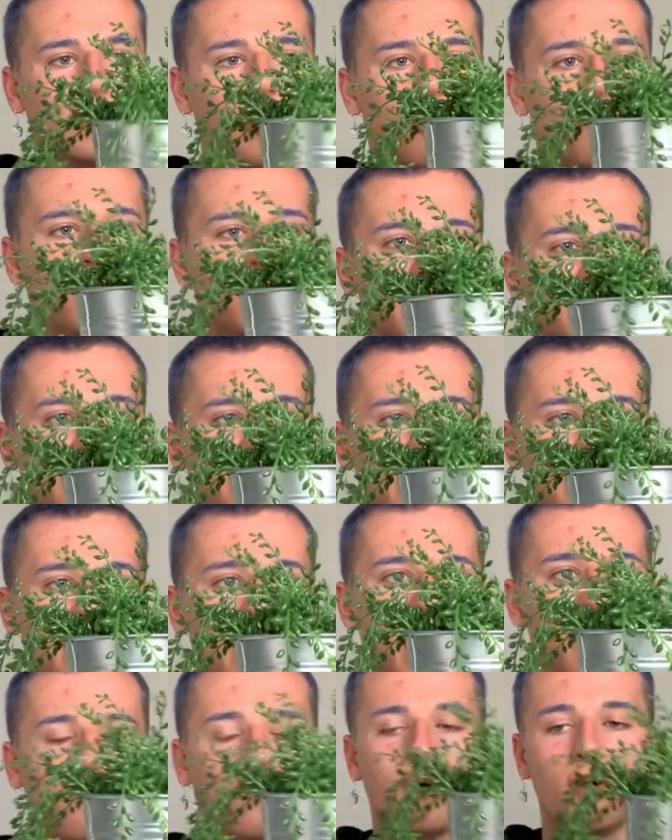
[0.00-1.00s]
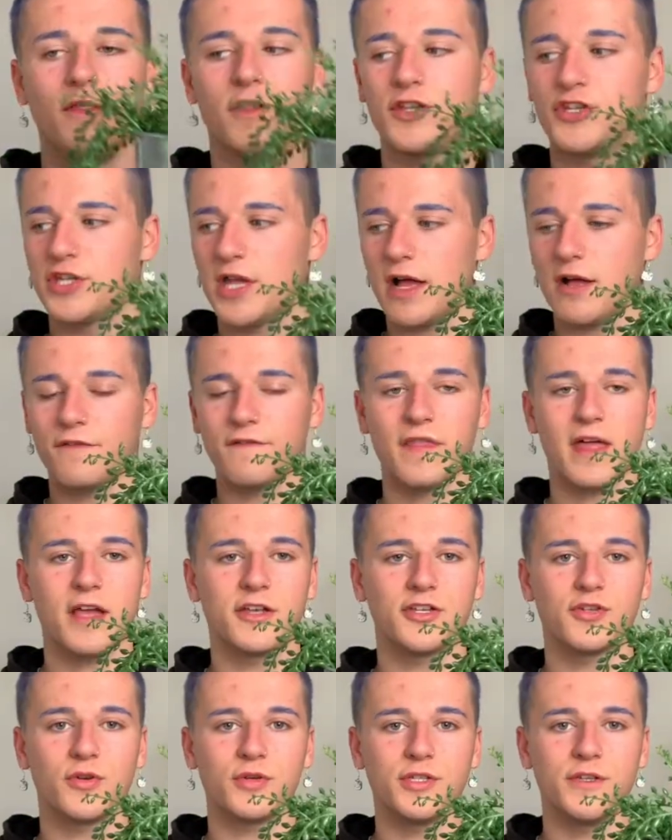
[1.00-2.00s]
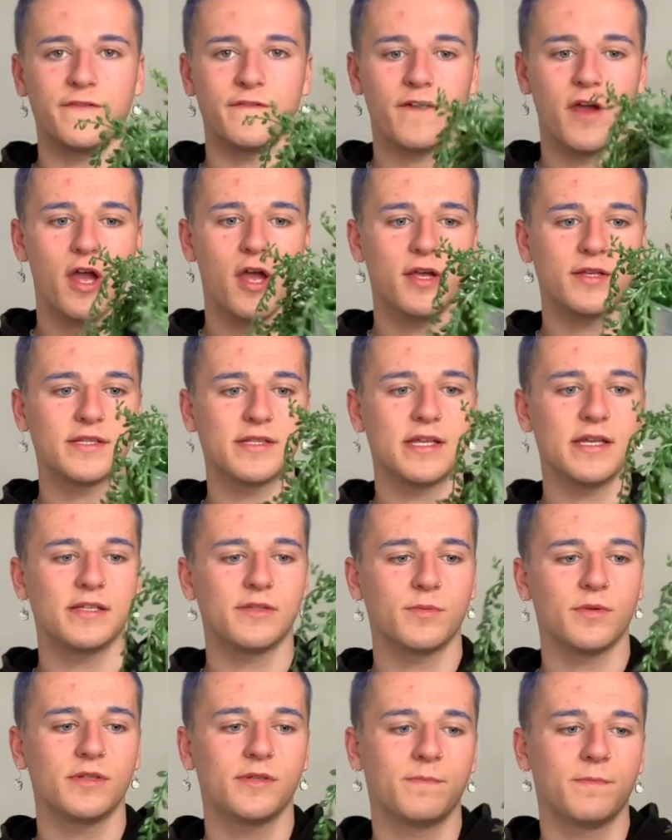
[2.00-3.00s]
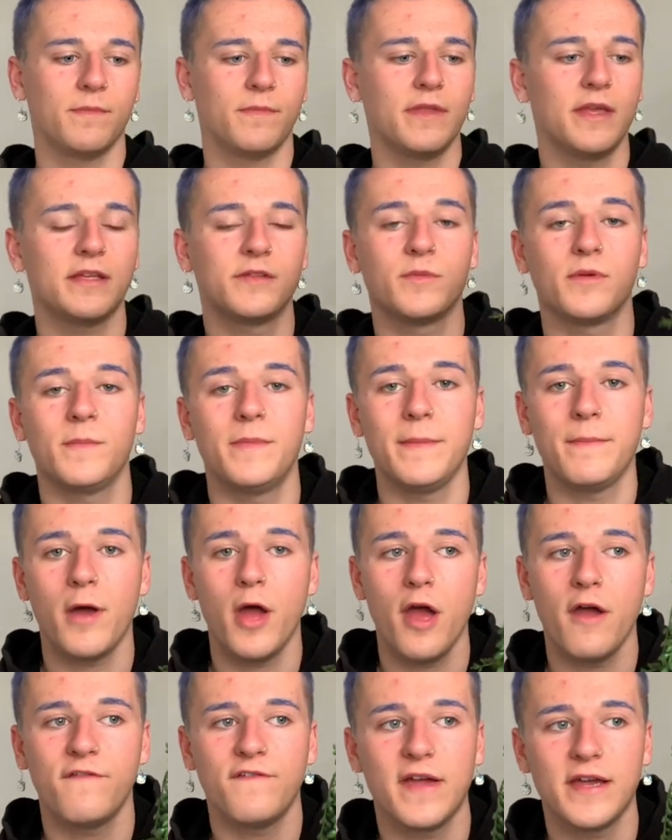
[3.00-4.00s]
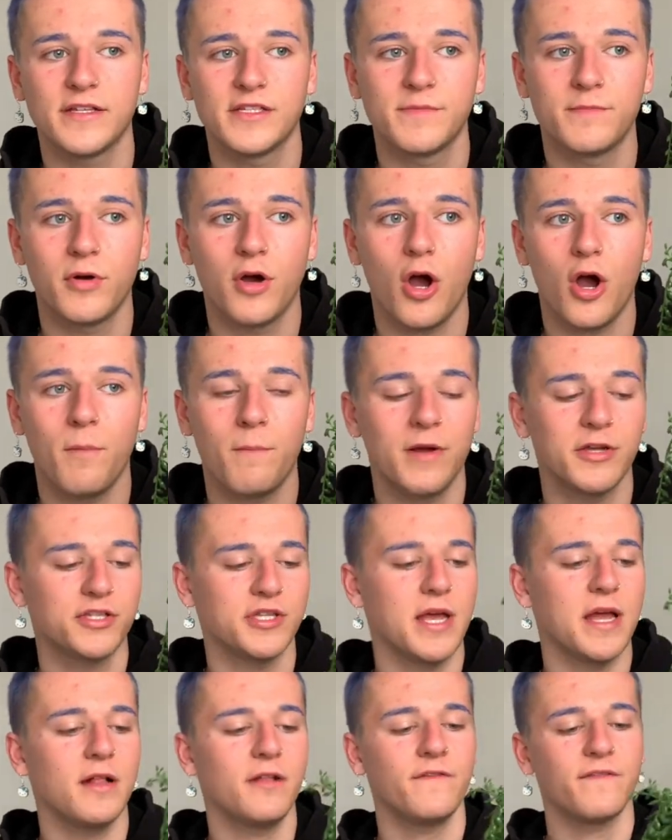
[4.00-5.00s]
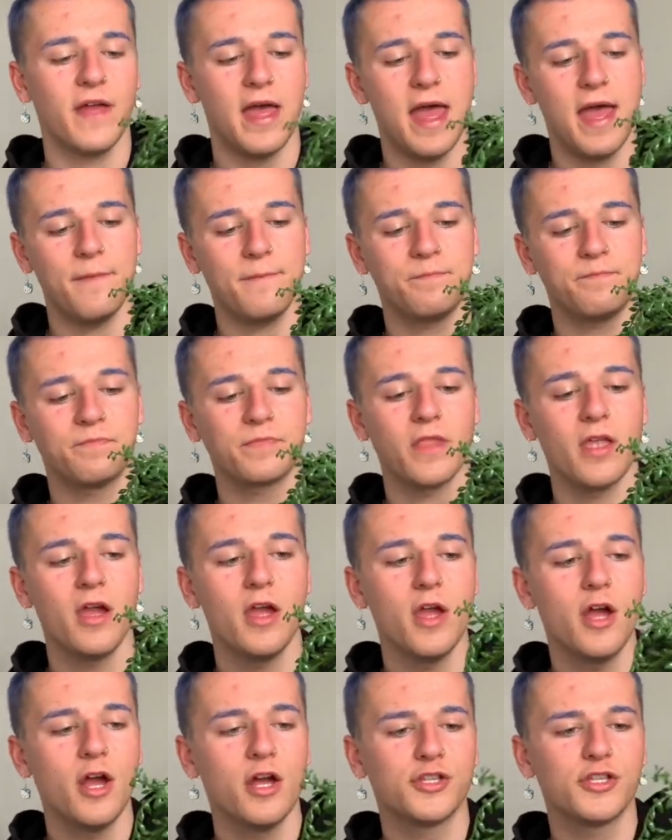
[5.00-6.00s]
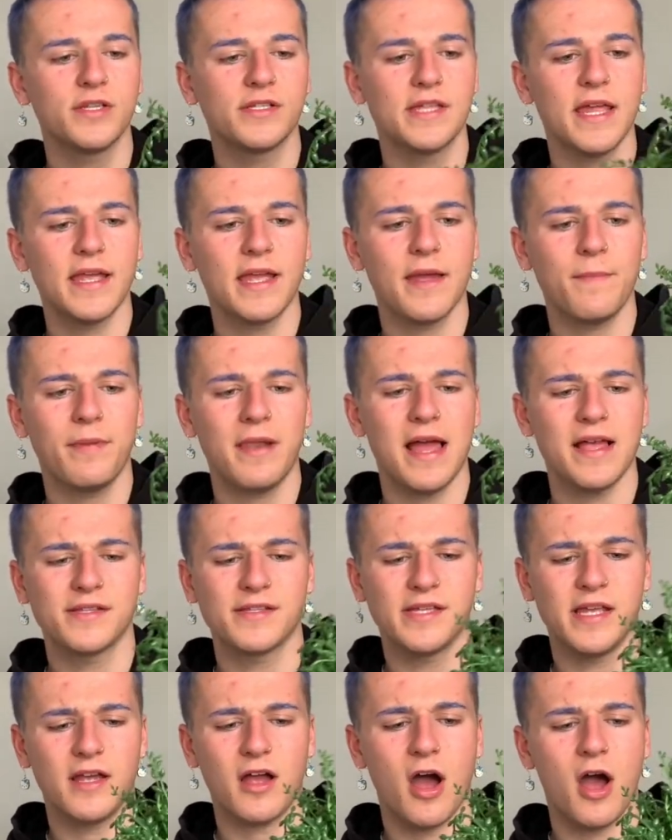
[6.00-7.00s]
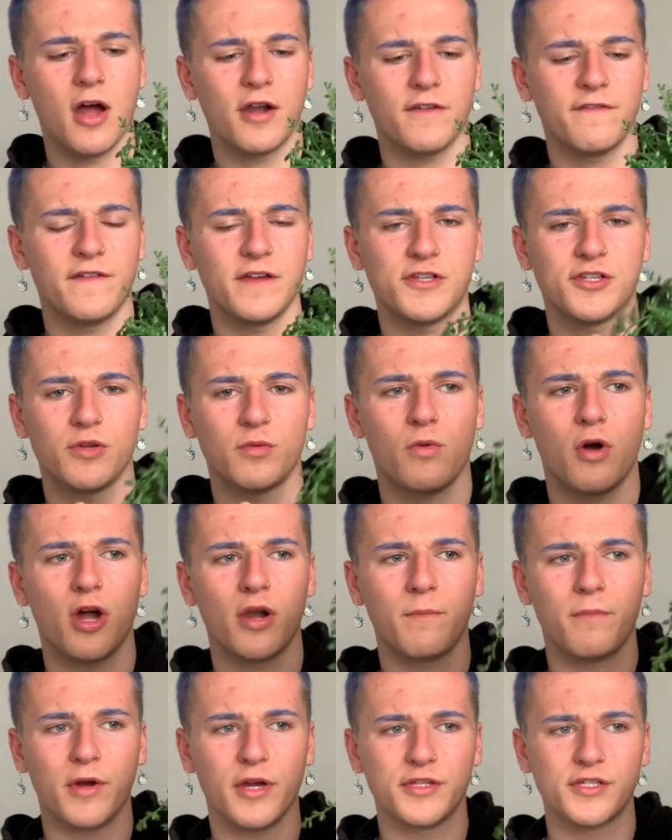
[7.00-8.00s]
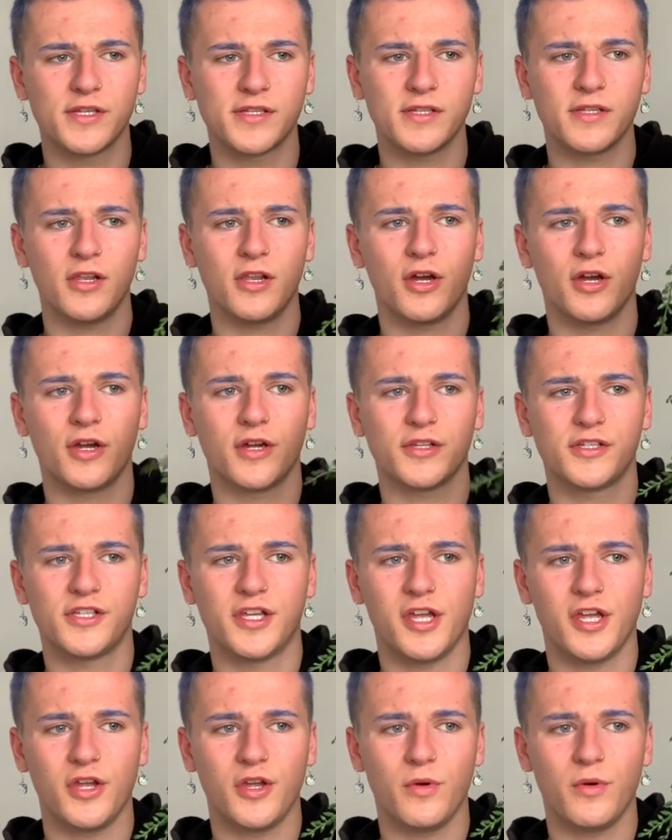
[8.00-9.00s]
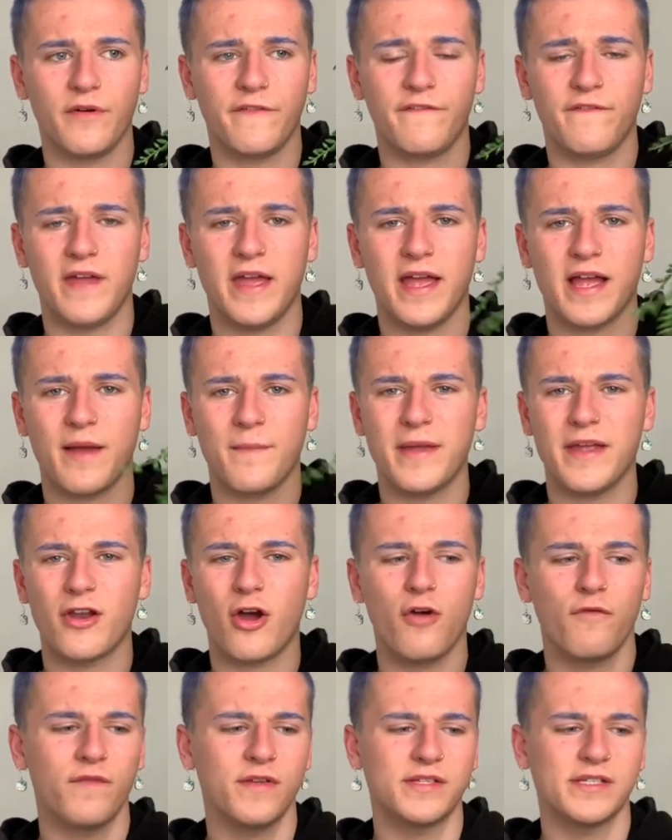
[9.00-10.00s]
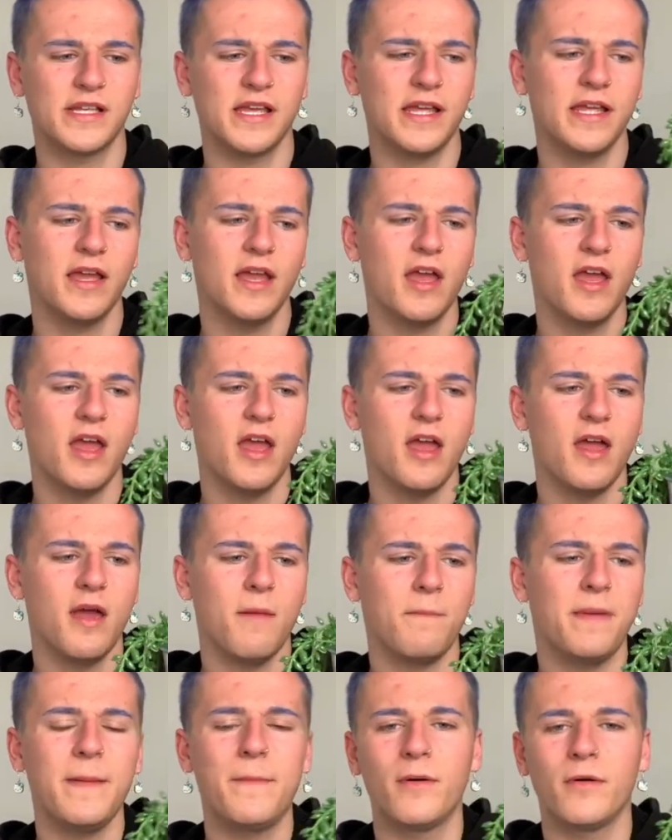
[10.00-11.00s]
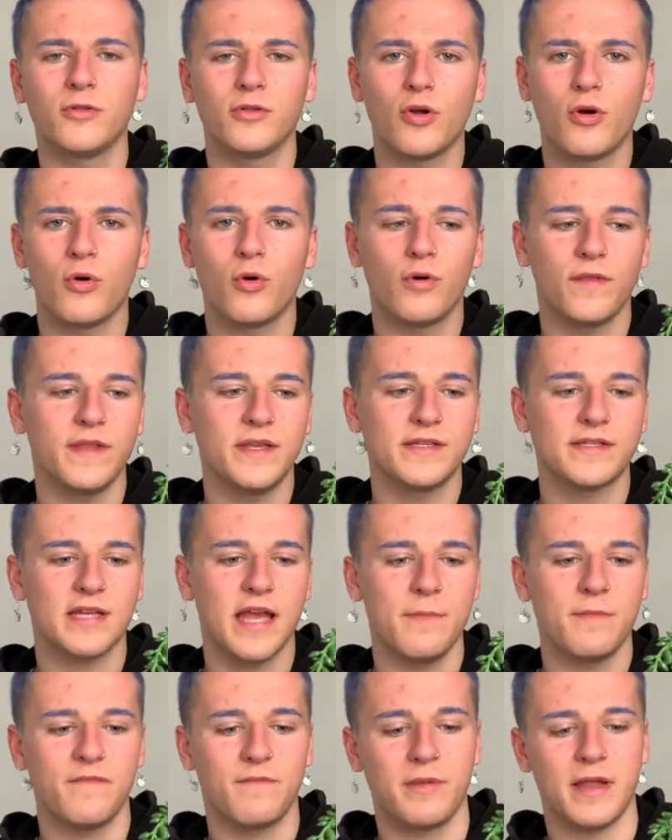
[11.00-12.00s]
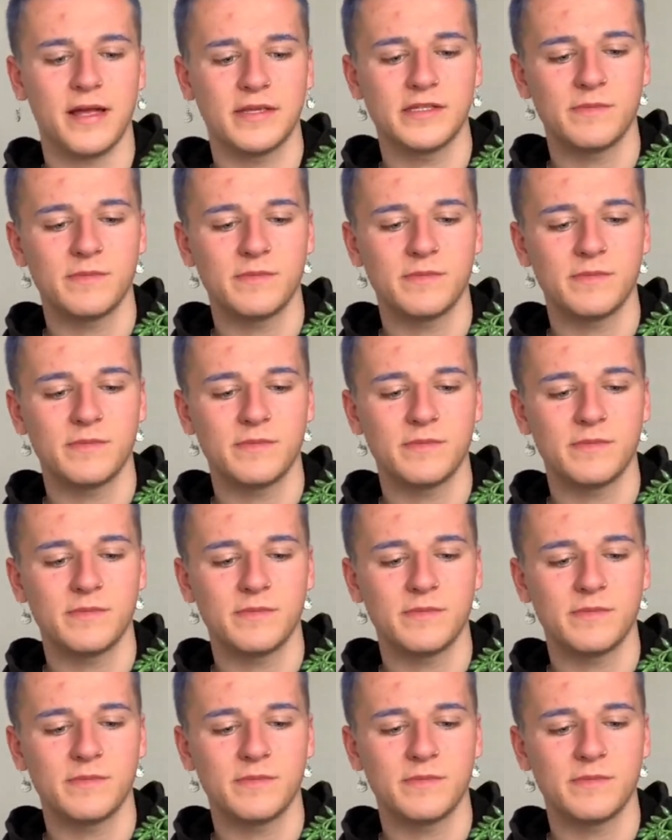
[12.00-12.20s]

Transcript: Obviously, I've got the shelf that I showed you first. This would be perfect to put on my shelf. Just like a plastic artificial one, but it doesn't look too fake. I mean, obviously, people know these type of plants.